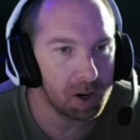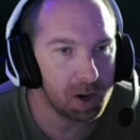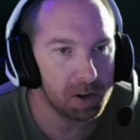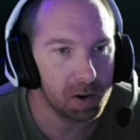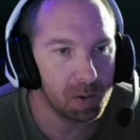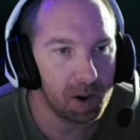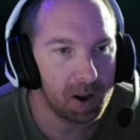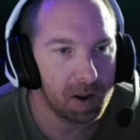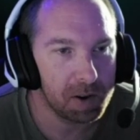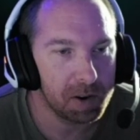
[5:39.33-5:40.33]

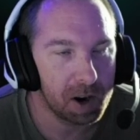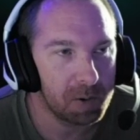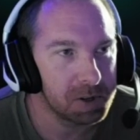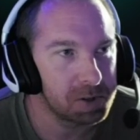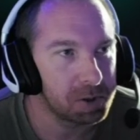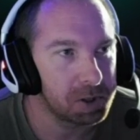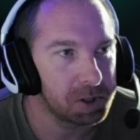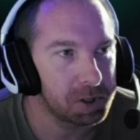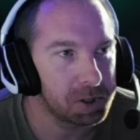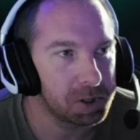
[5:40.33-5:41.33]
You're not restricted
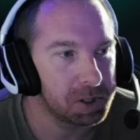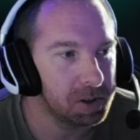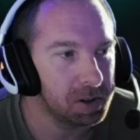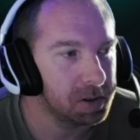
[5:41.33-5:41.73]
to